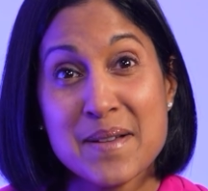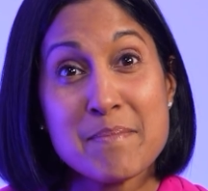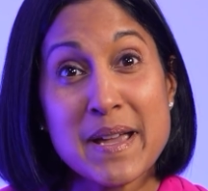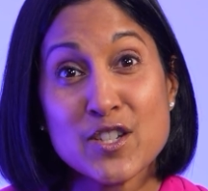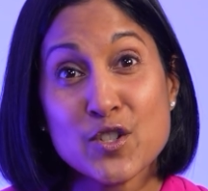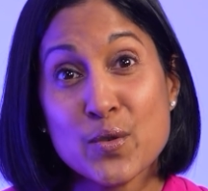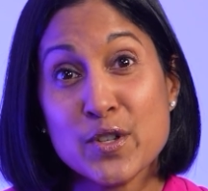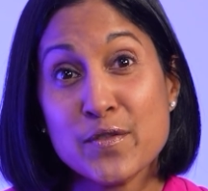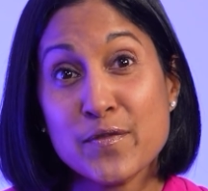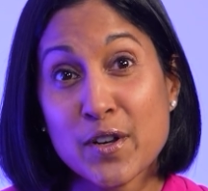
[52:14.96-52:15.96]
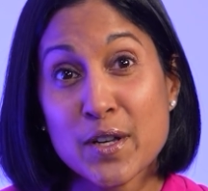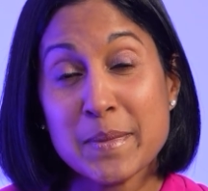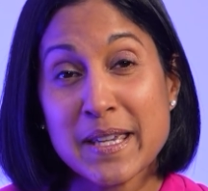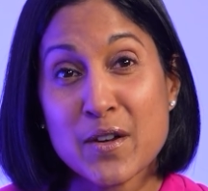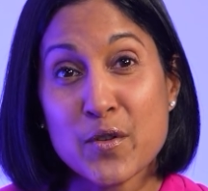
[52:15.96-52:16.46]
Make sure you follow
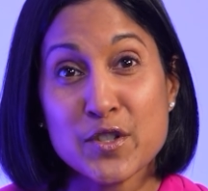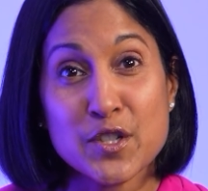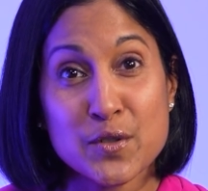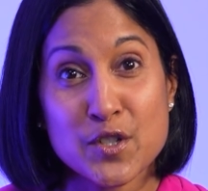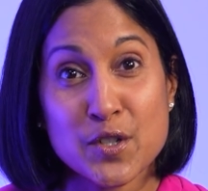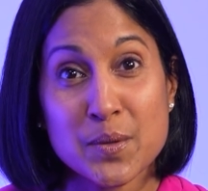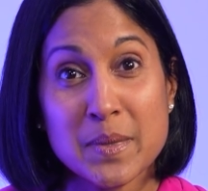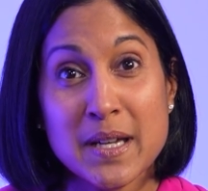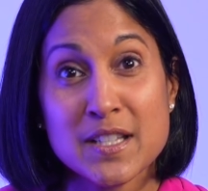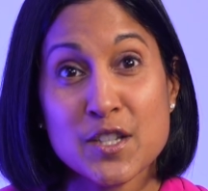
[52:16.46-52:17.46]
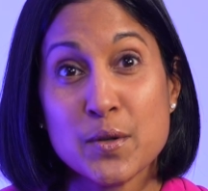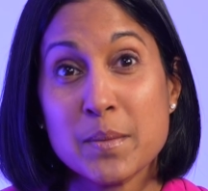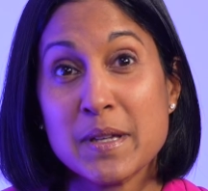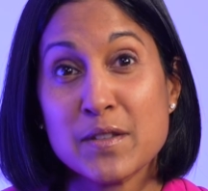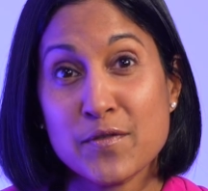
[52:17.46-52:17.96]
me on YouTube so you
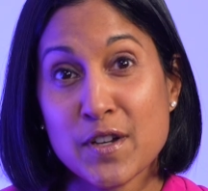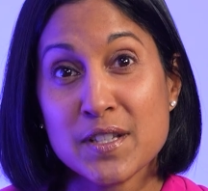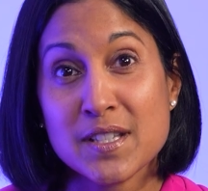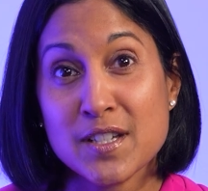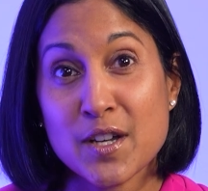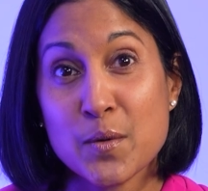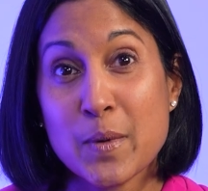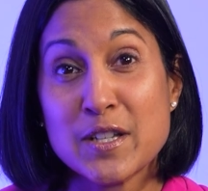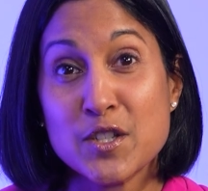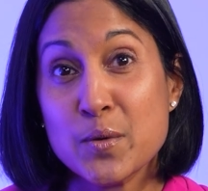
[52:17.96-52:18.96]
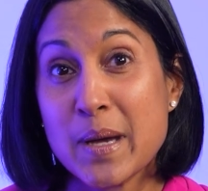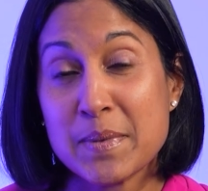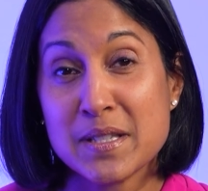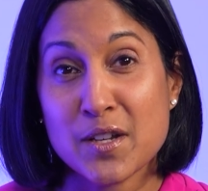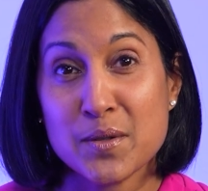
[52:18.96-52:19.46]
can be the first to know when new
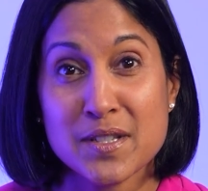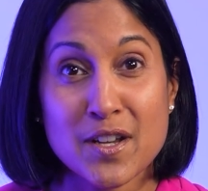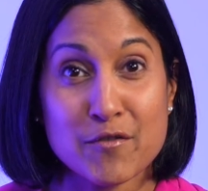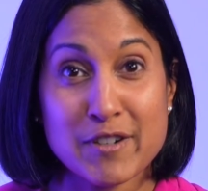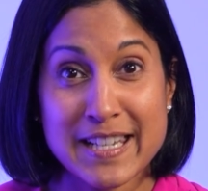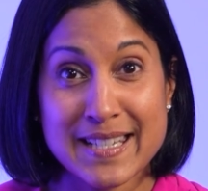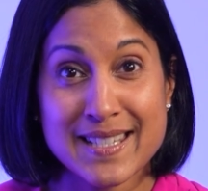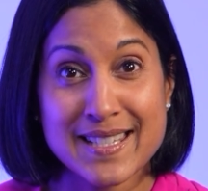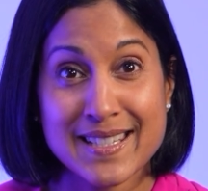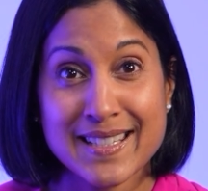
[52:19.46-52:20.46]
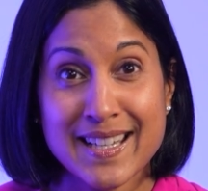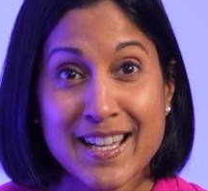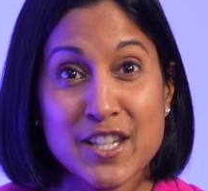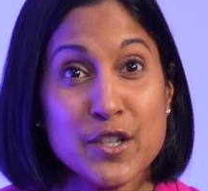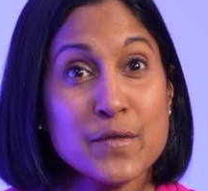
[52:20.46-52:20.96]
episodes are released.
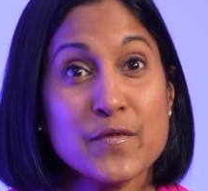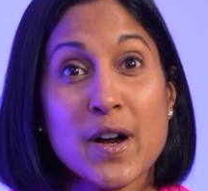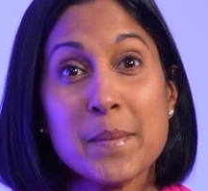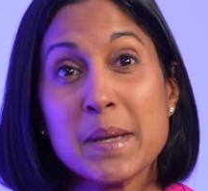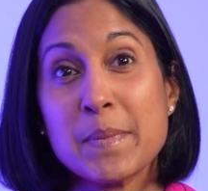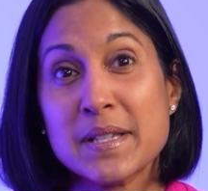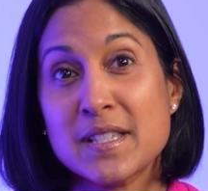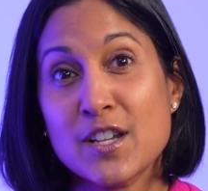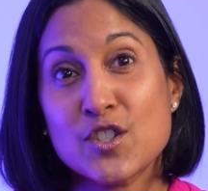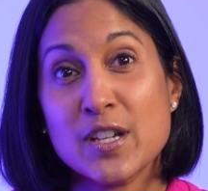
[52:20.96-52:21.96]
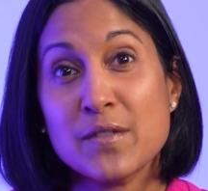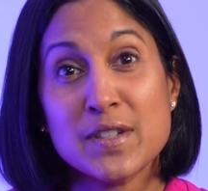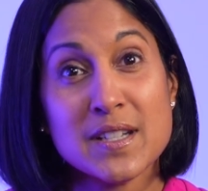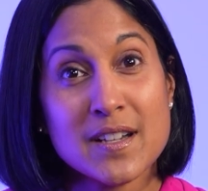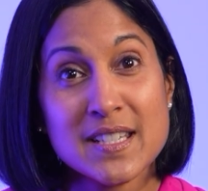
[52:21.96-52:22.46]
You can find me by searching
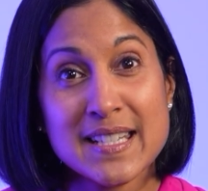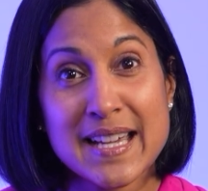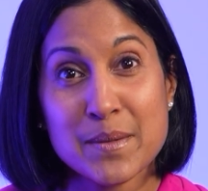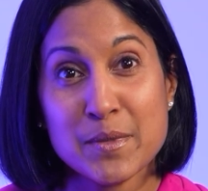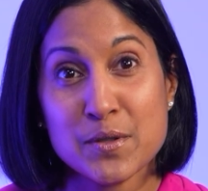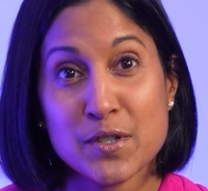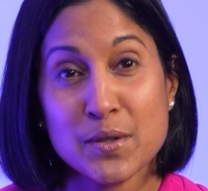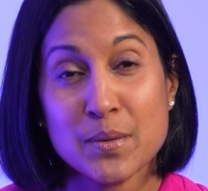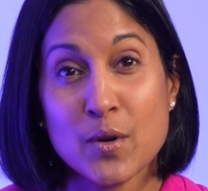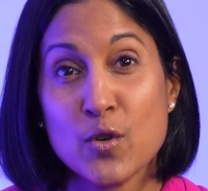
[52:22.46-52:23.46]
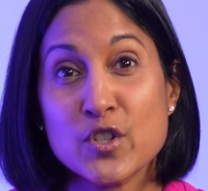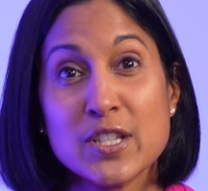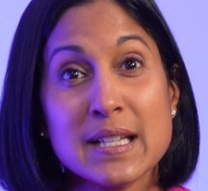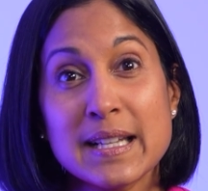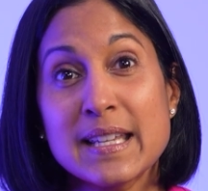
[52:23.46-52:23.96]
for Nadia Nagamootoo or
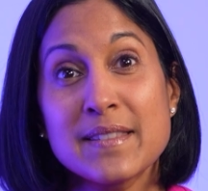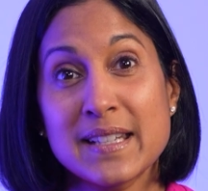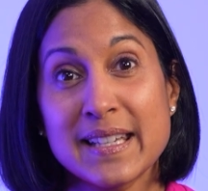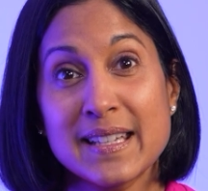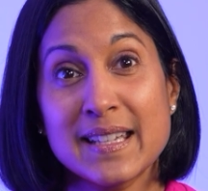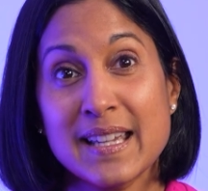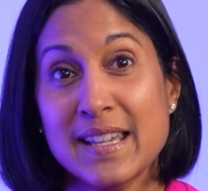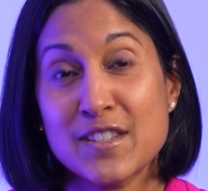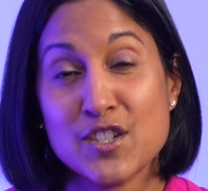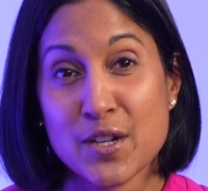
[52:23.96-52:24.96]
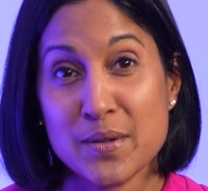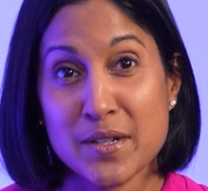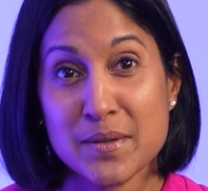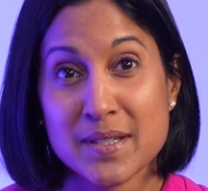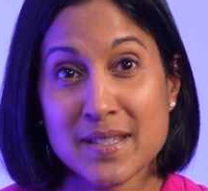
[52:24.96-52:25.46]
just clicking the link in the show
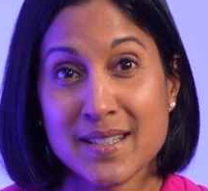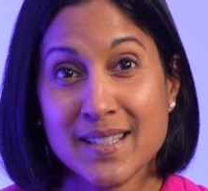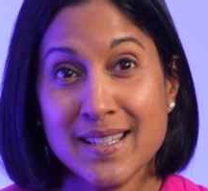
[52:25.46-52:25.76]
notes.